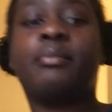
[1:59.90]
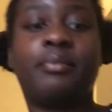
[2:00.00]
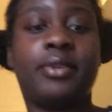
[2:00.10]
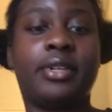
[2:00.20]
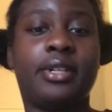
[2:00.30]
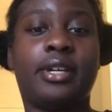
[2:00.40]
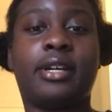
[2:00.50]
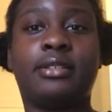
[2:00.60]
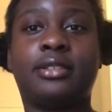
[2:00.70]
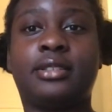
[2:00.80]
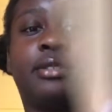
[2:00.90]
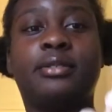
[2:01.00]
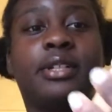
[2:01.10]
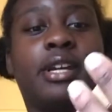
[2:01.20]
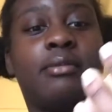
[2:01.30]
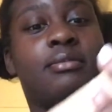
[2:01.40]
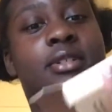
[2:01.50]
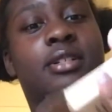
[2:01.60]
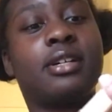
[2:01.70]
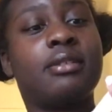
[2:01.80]
But yeah, so it
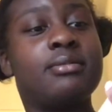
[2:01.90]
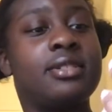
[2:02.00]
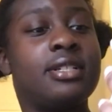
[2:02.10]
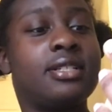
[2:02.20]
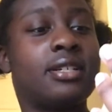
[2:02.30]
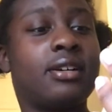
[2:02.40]
comes, it's